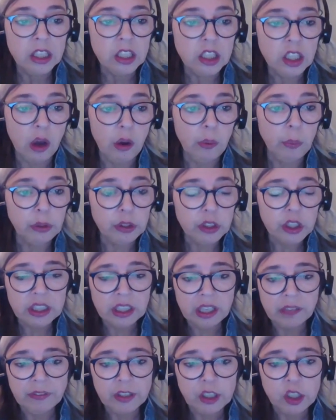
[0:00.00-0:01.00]
So we'll
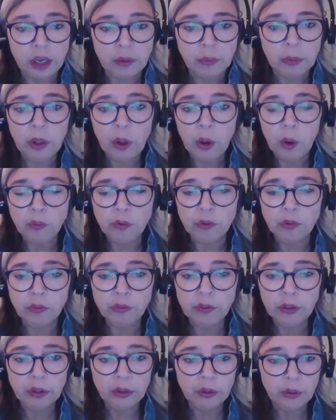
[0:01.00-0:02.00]
just give a general
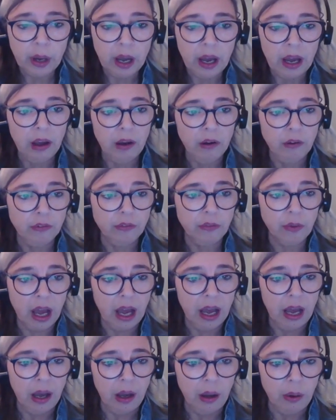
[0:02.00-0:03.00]
overview of
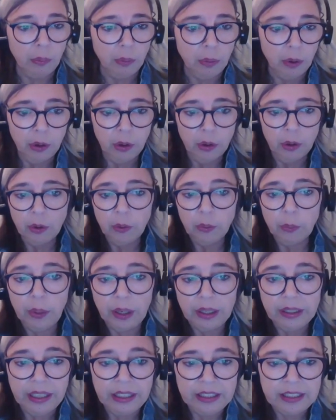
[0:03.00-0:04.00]

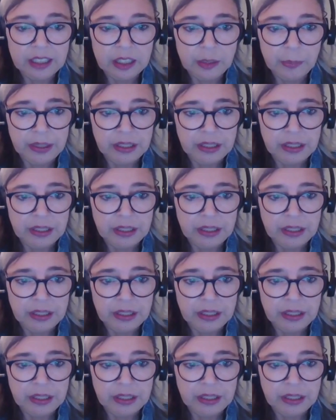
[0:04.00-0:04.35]
what needs to